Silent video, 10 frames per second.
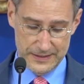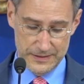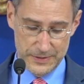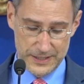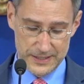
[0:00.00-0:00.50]

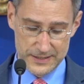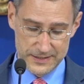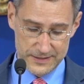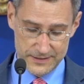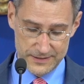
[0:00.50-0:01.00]

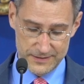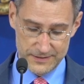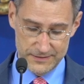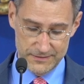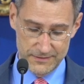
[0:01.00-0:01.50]
because
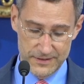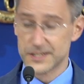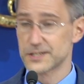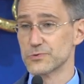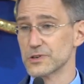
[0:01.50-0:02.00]

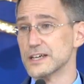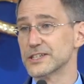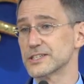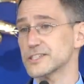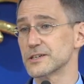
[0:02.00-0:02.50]
this
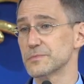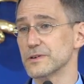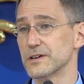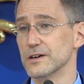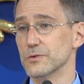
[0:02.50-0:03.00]
relationship
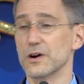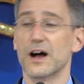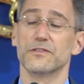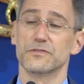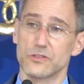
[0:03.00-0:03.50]
will
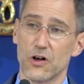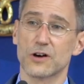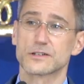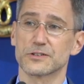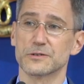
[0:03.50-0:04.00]
have
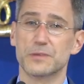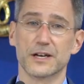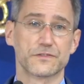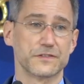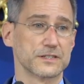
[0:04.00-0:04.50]
long-term
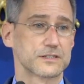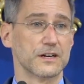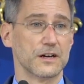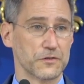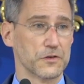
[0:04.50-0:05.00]
benefits
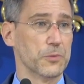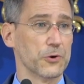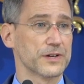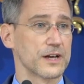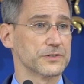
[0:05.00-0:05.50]
for
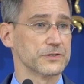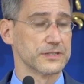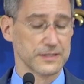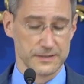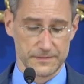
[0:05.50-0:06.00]
both countries.